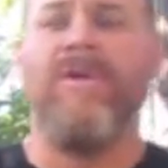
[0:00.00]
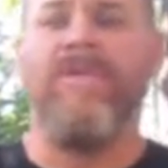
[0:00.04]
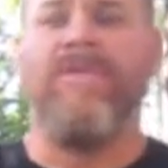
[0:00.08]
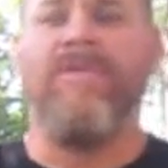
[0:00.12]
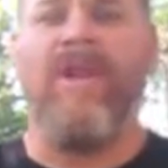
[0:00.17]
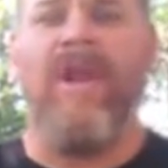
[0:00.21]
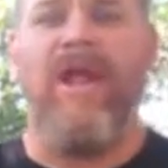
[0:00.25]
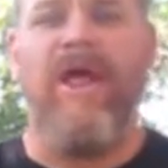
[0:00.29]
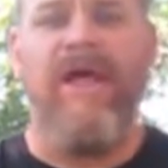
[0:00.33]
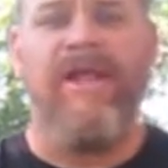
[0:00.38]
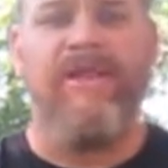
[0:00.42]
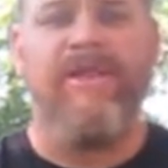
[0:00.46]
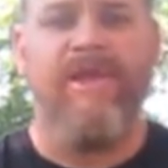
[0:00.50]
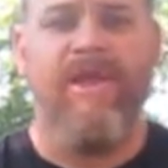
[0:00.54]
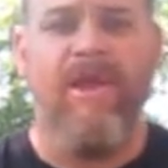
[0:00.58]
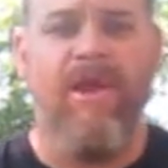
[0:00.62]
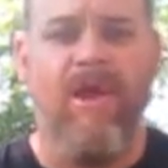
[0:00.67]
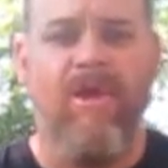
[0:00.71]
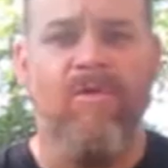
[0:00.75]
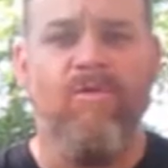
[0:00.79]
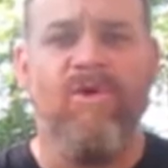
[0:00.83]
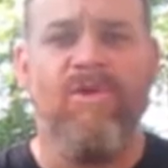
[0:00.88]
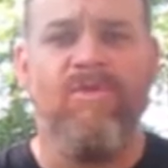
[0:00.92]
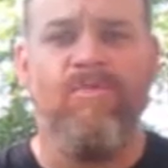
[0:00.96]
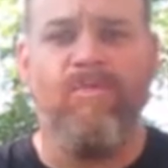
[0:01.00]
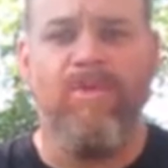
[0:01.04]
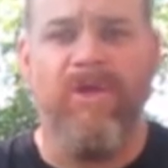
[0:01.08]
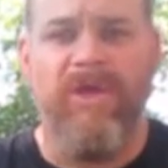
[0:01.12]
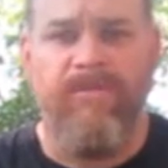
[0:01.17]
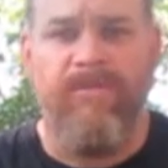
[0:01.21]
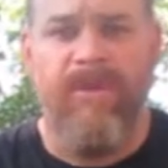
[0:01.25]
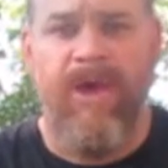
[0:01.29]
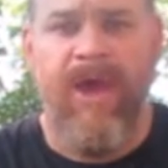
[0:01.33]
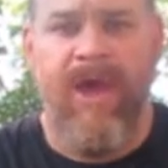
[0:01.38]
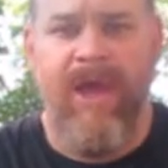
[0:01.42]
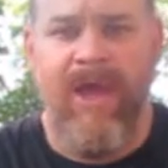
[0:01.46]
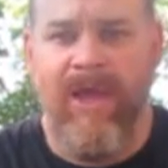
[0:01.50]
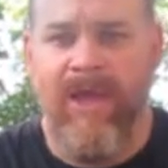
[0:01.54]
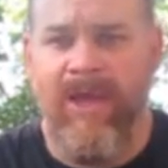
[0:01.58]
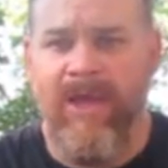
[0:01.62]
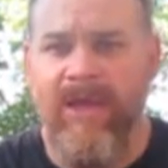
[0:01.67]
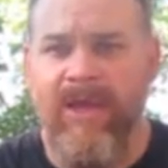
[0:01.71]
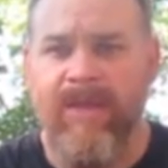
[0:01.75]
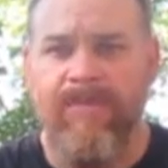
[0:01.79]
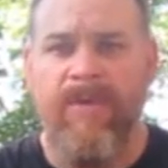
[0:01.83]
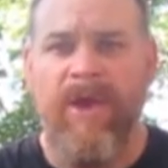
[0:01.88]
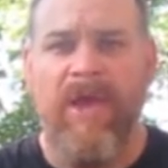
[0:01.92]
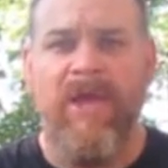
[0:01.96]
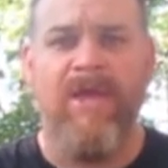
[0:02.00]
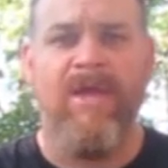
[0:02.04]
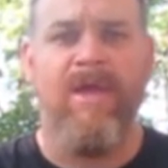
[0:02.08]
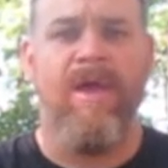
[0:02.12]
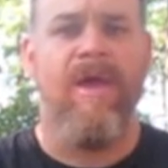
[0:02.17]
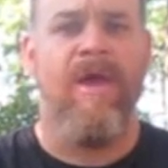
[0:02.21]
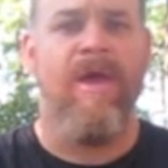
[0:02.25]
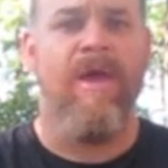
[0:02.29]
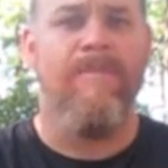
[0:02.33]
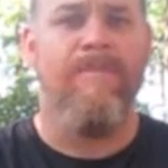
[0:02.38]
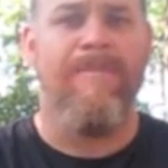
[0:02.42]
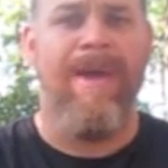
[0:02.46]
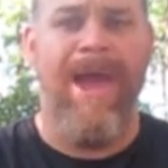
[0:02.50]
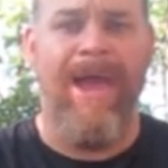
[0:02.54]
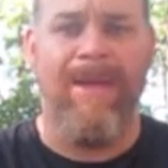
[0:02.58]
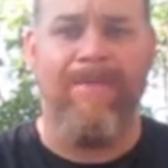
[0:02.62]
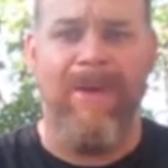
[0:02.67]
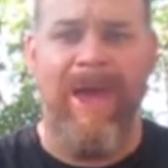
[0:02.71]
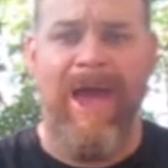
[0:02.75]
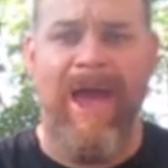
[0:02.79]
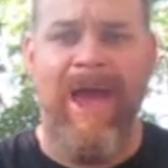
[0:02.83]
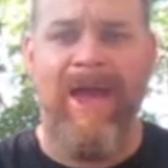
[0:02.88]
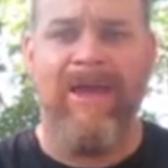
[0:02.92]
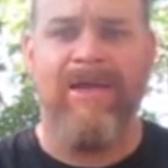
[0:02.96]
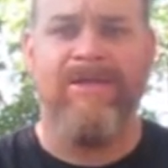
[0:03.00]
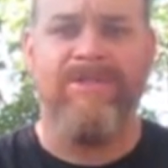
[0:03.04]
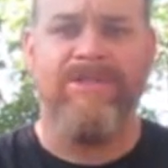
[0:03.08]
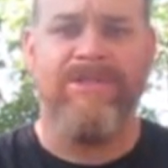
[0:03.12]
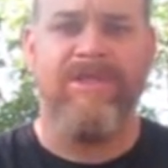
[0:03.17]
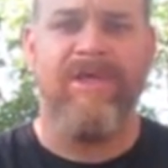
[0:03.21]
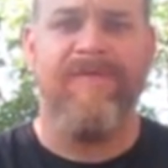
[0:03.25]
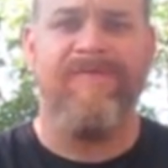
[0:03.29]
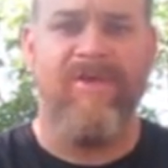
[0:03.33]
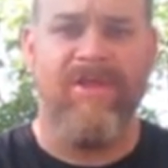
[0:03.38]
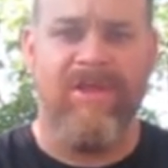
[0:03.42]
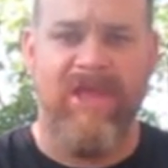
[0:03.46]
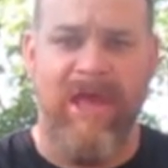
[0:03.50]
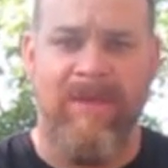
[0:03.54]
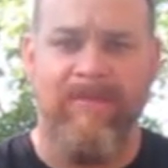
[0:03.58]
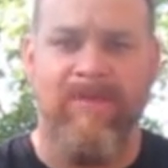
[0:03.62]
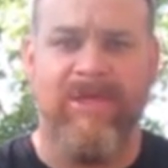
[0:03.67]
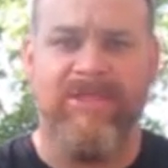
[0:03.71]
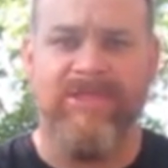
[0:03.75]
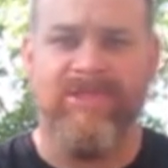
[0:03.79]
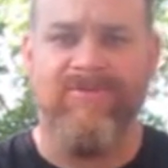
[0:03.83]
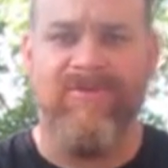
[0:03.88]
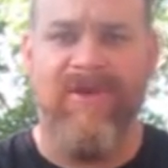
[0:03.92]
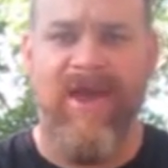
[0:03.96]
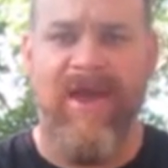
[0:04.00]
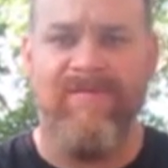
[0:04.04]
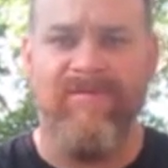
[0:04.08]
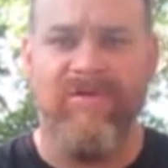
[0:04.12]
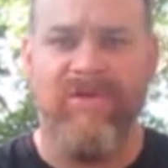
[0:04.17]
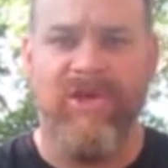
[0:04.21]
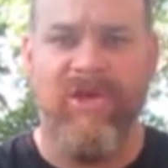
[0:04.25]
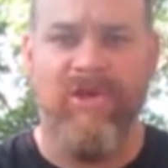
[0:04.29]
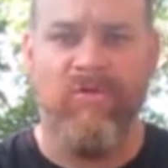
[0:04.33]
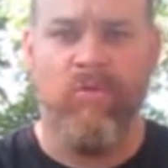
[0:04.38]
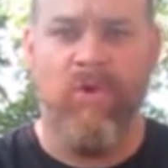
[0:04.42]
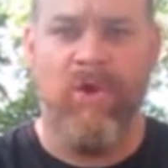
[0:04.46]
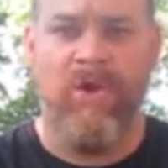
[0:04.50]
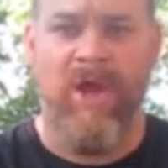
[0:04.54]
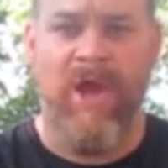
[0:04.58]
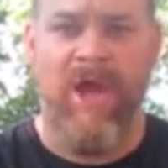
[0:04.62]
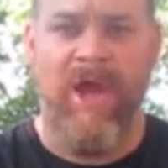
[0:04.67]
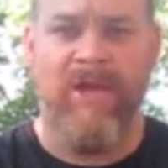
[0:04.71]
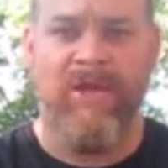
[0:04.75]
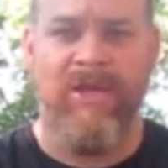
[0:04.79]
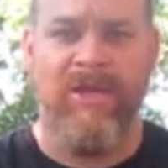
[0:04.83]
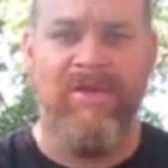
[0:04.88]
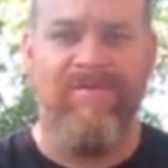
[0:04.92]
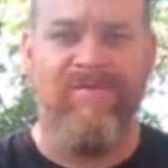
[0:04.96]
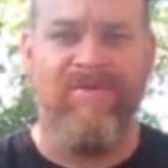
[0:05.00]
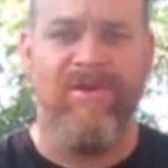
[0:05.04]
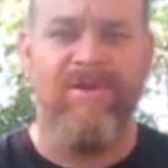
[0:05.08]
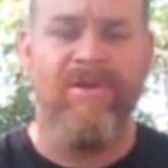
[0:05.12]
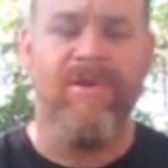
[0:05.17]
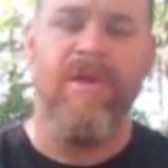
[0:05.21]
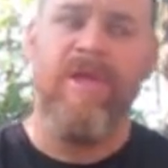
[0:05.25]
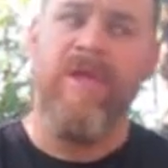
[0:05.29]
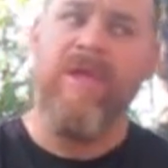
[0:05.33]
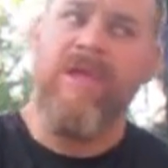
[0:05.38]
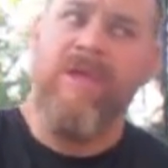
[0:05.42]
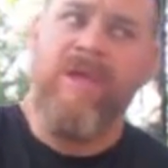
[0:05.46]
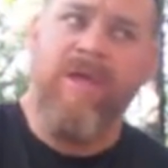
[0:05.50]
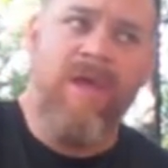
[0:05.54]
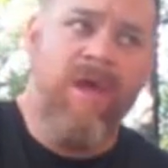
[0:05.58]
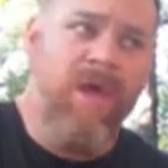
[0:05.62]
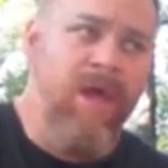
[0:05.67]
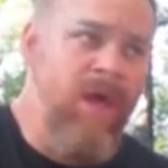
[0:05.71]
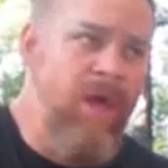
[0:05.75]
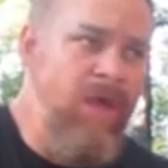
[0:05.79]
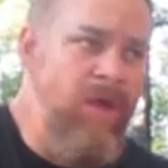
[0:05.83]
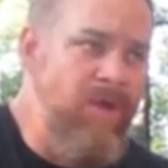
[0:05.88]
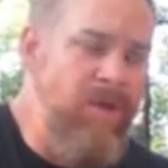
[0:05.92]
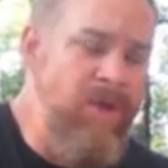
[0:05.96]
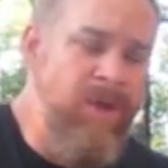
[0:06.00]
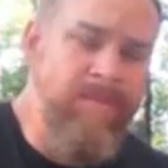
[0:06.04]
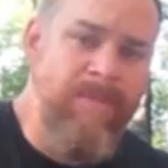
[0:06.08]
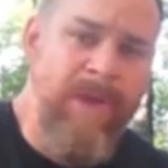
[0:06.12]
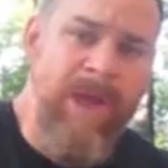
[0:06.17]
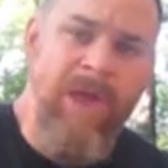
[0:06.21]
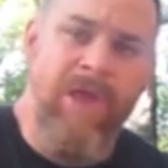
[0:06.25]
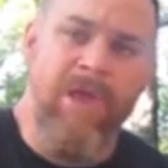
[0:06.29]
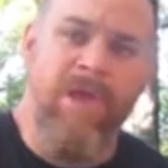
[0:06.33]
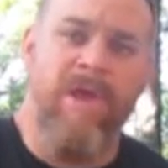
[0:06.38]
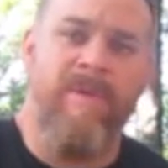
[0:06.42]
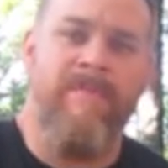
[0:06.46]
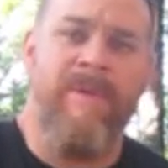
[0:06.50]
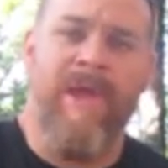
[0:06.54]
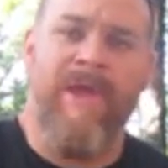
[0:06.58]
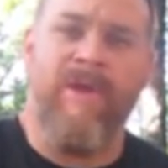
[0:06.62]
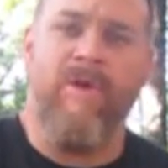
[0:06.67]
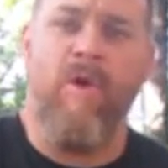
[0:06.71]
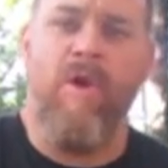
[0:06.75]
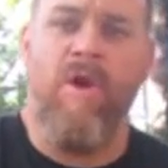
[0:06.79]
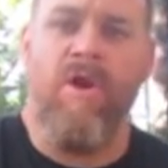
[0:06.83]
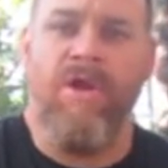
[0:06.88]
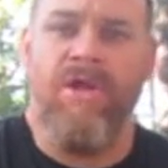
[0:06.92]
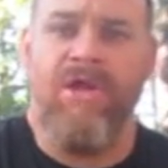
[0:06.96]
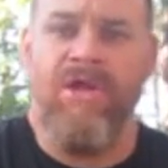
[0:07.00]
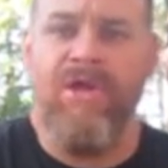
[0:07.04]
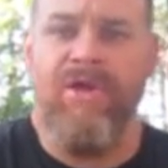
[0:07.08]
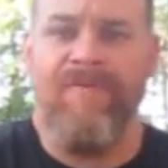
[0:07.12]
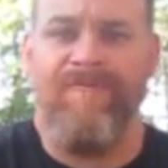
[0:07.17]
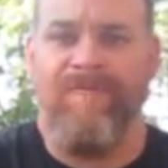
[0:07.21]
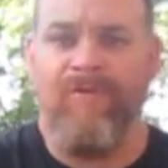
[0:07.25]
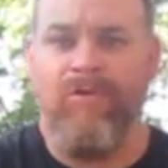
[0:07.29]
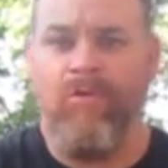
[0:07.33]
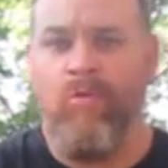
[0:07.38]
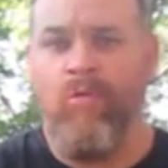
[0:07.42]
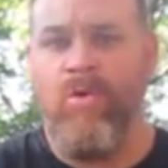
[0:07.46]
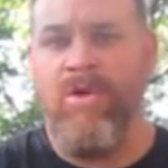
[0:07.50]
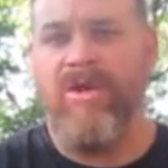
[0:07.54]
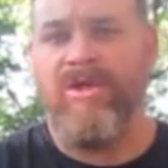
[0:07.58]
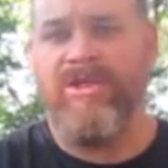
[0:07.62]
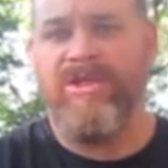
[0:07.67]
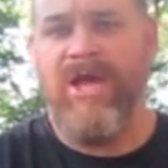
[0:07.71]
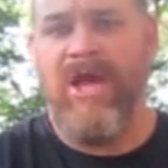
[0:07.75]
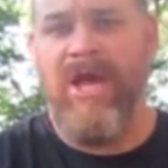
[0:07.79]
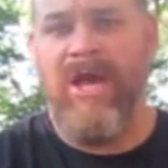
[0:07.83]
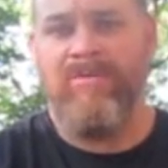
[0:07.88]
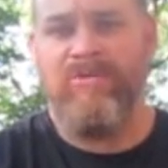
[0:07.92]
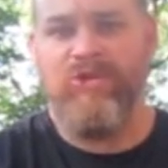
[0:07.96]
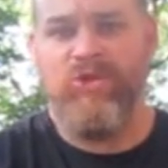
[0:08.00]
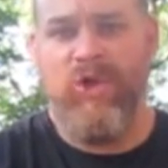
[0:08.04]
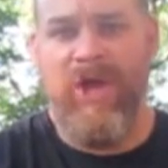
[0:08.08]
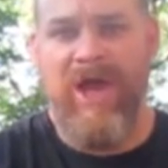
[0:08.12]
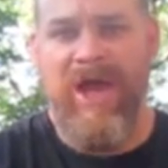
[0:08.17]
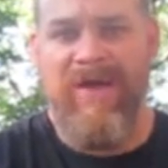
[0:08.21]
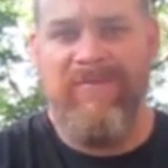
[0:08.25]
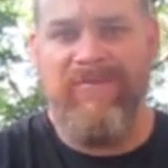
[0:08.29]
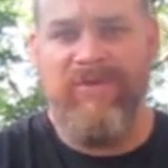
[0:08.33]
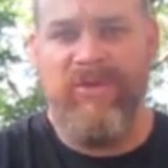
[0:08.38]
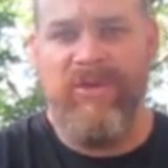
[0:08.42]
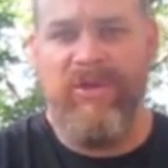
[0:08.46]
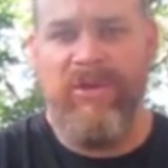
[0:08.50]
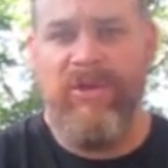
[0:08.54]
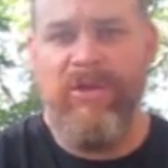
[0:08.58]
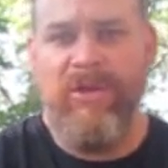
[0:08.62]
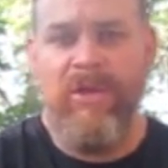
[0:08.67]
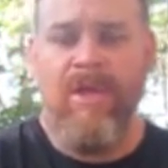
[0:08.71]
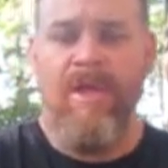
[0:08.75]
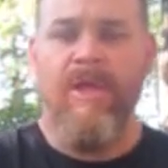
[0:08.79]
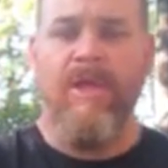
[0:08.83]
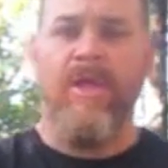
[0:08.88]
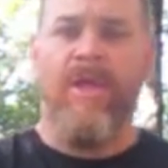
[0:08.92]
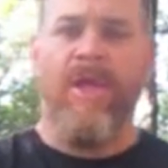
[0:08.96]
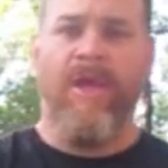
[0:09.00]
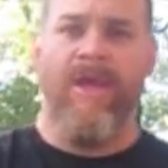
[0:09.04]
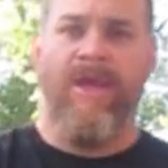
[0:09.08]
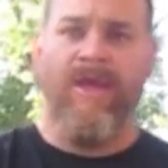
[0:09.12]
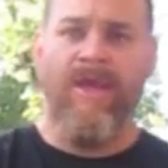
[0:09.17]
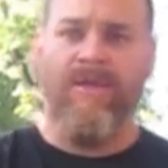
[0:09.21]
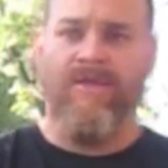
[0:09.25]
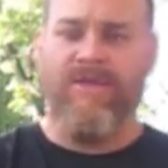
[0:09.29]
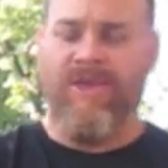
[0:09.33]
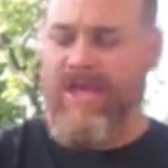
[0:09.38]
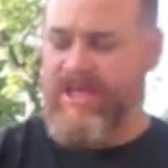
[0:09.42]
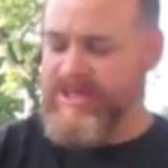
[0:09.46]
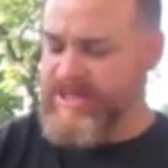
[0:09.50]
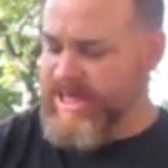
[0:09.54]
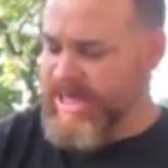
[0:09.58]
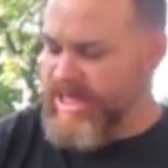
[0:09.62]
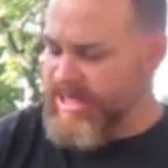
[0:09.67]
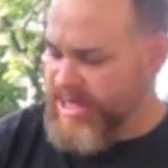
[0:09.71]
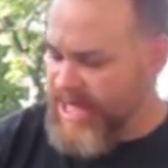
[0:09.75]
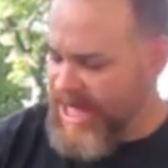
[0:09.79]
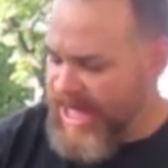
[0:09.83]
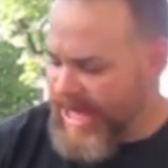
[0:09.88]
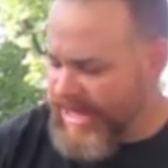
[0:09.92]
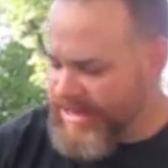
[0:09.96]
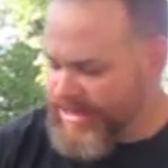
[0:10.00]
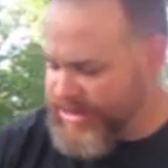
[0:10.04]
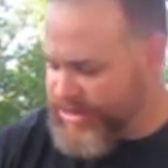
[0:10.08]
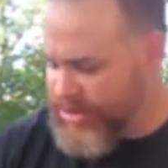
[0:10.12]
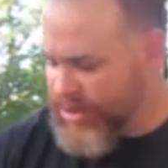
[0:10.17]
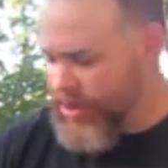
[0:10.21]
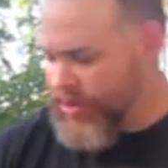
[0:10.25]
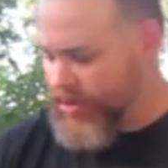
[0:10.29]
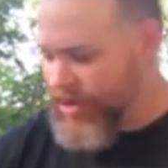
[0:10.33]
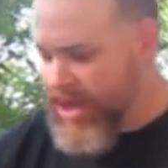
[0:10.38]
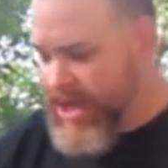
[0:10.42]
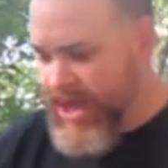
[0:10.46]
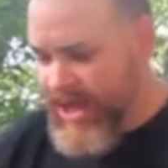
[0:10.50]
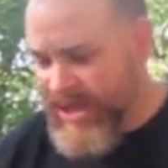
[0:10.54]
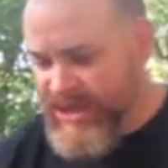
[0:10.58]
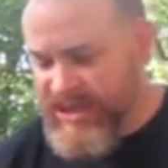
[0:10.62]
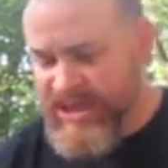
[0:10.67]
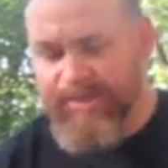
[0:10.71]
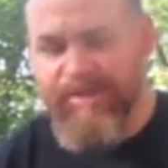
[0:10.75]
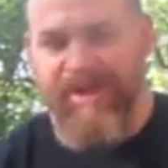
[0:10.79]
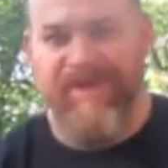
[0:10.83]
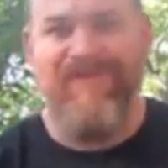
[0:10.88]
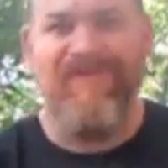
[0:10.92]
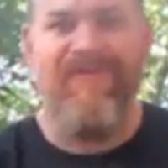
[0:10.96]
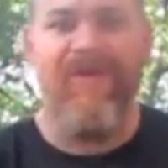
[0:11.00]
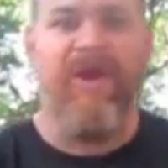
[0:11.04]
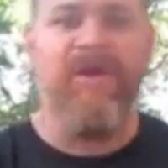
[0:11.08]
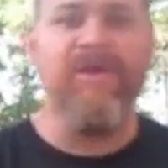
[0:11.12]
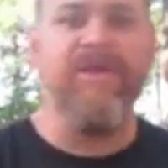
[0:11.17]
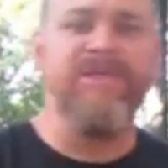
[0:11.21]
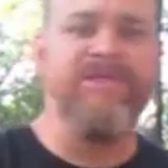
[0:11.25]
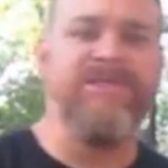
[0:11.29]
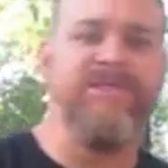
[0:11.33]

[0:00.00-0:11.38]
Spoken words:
that I like to carry with me in my backpack and stuff like that, in my survival kit and whatnot, and even in my car kit for the wintertime traveling and things like that. So it's going to be a fairly